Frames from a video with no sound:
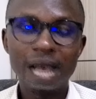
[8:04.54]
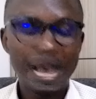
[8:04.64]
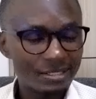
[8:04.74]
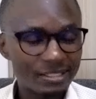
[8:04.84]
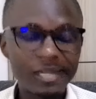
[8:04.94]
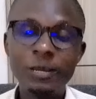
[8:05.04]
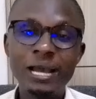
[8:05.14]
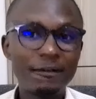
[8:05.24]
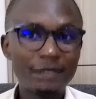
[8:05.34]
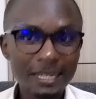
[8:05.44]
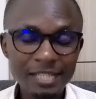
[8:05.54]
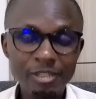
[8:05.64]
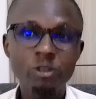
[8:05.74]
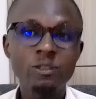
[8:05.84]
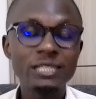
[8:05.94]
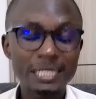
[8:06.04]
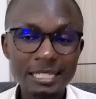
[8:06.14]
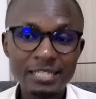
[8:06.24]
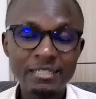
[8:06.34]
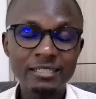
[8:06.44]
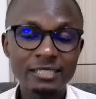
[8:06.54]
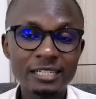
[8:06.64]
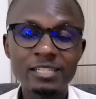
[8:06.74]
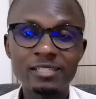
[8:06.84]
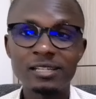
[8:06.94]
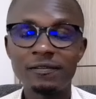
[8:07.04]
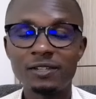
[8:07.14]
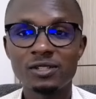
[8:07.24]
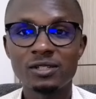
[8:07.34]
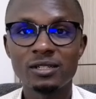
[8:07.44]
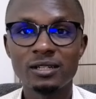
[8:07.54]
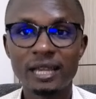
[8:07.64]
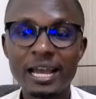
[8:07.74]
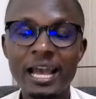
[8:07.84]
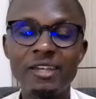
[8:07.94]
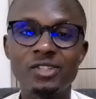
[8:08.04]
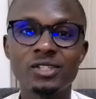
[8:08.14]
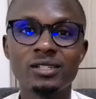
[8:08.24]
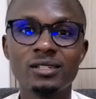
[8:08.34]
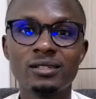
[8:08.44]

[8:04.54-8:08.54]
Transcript: and still we are having National Intelligence Service, NIS.